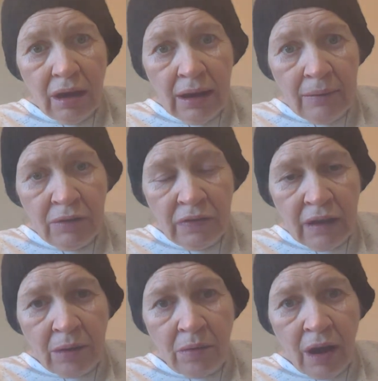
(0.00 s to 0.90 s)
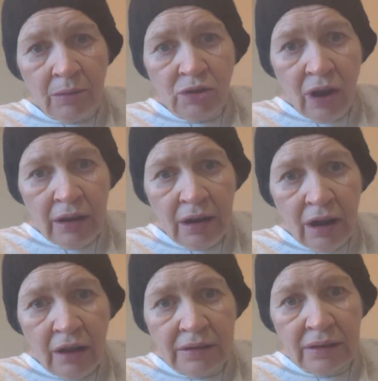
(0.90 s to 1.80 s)
and everything, but I'm trying to
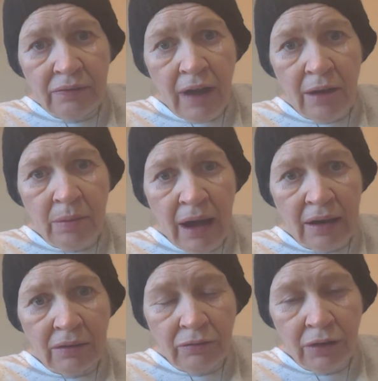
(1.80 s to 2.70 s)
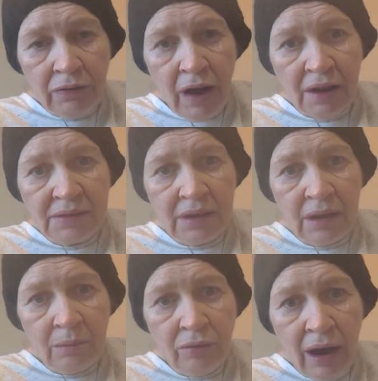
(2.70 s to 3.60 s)
learn to fight back through fasting
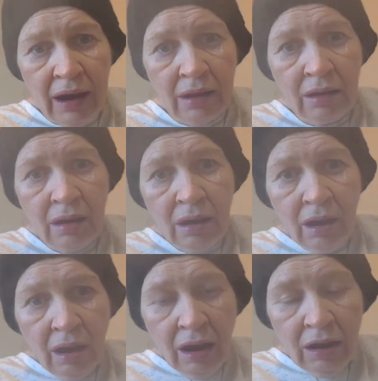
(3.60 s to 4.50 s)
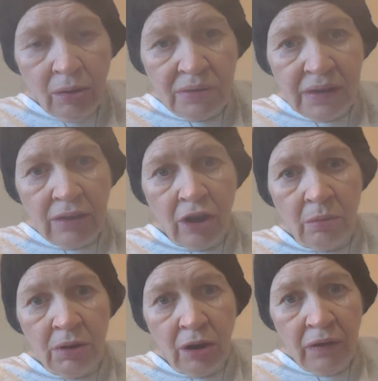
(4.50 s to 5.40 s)
and praying. He also
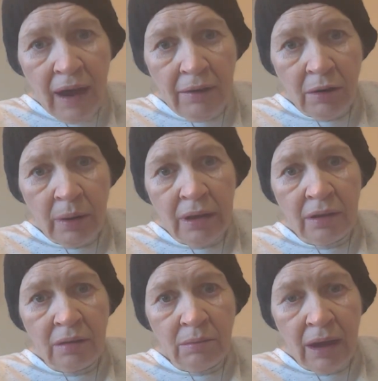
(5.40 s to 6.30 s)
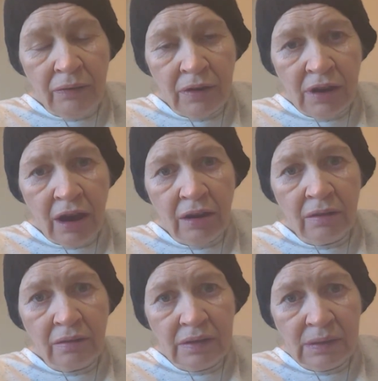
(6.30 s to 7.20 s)
got me off heroin,
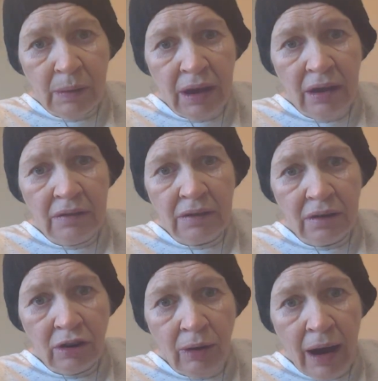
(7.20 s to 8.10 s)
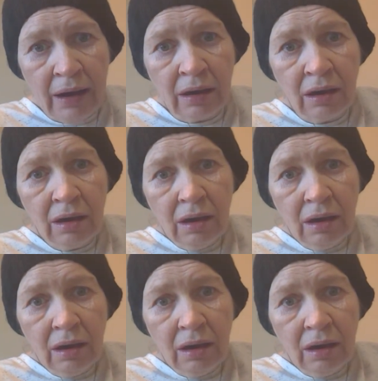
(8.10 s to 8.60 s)
methadone, speed, crack,